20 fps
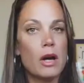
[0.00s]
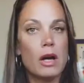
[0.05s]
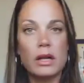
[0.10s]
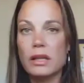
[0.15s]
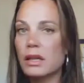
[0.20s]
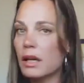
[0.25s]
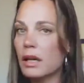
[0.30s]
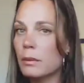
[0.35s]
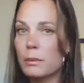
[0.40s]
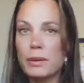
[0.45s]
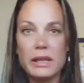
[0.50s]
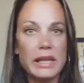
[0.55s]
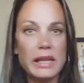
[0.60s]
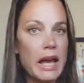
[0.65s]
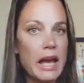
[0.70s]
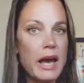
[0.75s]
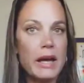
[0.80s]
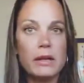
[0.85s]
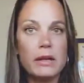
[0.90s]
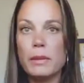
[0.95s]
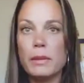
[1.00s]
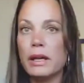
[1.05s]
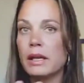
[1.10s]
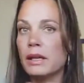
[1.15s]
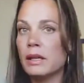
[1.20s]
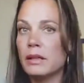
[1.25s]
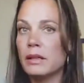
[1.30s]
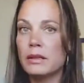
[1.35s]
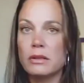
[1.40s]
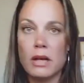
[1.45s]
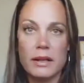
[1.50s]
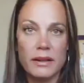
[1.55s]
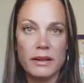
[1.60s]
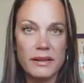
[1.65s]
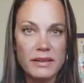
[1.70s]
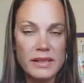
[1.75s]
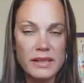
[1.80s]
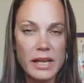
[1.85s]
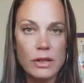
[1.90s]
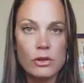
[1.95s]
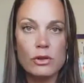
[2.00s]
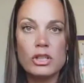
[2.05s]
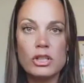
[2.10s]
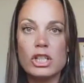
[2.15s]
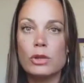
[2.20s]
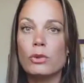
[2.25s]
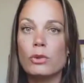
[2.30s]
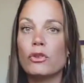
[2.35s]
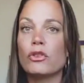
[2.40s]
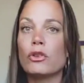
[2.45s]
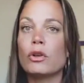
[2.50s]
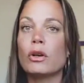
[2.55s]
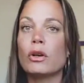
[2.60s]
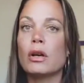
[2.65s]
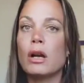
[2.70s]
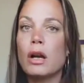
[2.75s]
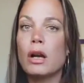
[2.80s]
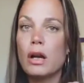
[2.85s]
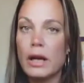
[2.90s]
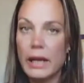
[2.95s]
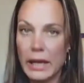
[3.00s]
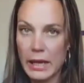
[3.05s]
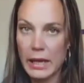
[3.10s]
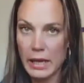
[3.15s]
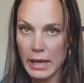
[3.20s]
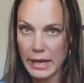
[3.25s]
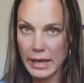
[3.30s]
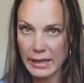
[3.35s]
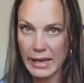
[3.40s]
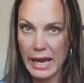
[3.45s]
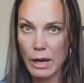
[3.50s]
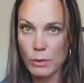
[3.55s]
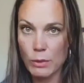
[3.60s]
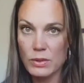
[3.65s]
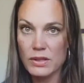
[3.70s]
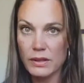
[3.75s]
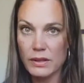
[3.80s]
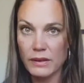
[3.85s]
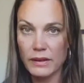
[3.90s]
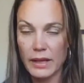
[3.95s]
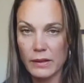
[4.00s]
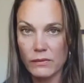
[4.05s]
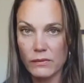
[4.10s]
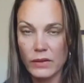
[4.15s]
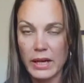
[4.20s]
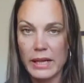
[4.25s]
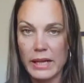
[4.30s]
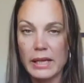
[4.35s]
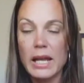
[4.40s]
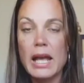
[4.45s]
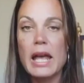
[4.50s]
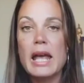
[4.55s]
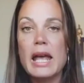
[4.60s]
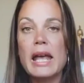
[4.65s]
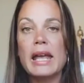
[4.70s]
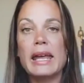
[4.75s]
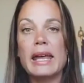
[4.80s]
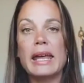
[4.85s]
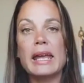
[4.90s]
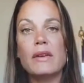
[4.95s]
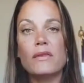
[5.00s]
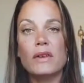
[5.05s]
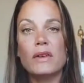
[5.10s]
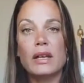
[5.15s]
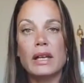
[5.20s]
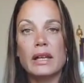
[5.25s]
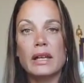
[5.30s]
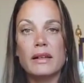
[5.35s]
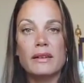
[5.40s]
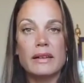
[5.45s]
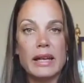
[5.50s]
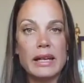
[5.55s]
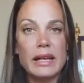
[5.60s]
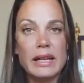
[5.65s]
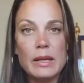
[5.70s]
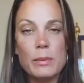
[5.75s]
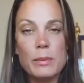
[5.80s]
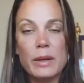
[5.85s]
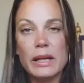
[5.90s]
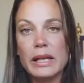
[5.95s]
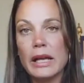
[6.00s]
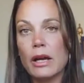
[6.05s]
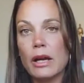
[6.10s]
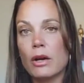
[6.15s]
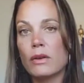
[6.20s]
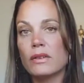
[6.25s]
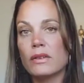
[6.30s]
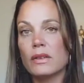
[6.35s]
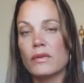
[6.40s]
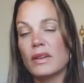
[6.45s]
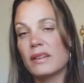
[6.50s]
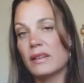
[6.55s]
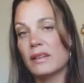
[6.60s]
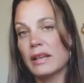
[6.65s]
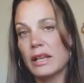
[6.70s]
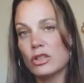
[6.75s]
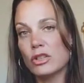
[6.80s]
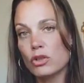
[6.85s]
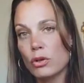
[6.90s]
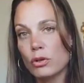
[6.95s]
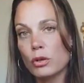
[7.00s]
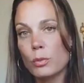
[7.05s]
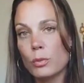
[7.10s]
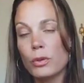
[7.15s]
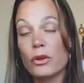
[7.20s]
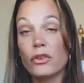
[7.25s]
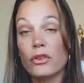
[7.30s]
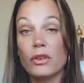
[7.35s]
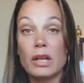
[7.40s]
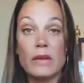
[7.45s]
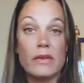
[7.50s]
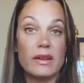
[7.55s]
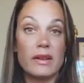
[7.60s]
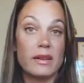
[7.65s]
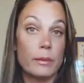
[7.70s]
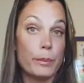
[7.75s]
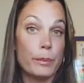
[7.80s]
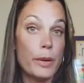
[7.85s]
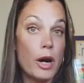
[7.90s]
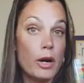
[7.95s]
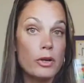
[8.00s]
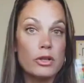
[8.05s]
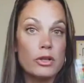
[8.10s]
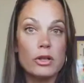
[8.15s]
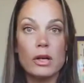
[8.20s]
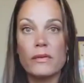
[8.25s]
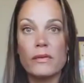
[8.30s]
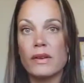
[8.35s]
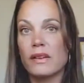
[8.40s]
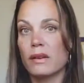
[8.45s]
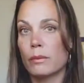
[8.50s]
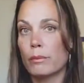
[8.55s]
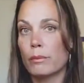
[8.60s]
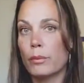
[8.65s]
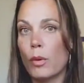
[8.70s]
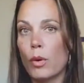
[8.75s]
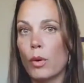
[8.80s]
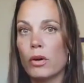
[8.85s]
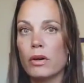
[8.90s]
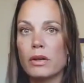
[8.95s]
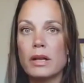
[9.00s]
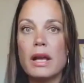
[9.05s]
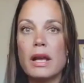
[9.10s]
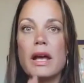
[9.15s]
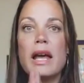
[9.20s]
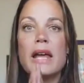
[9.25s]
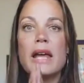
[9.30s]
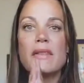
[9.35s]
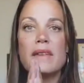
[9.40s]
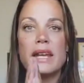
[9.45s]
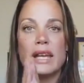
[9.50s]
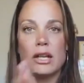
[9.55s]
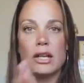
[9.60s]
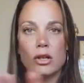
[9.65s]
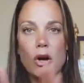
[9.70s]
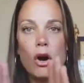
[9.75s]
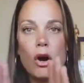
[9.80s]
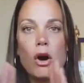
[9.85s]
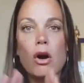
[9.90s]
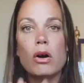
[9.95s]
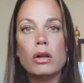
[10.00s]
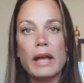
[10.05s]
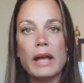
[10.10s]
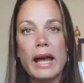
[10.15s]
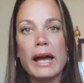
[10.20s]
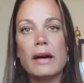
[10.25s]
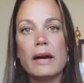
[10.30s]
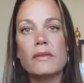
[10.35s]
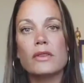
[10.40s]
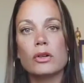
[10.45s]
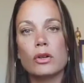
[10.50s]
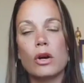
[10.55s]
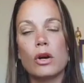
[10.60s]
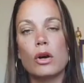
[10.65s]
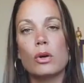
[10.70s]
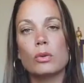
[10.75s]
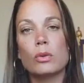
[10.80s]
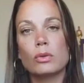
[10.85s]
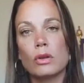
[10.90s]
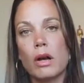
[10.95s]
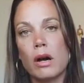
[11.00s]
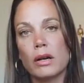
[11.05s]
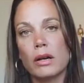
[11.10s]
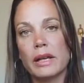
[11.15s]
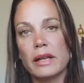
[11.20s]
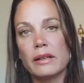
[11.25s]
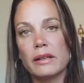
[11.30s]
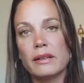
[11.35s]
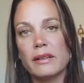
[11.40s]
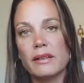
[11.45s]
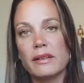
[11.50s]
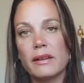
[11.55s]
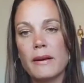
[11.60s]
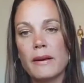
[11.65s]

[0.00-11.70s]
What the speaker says: a company admin, not a standard user, accountant invite. If it is anybody else, if it's an internal person, if it's a partner, if it's a board, they can all have their own logins.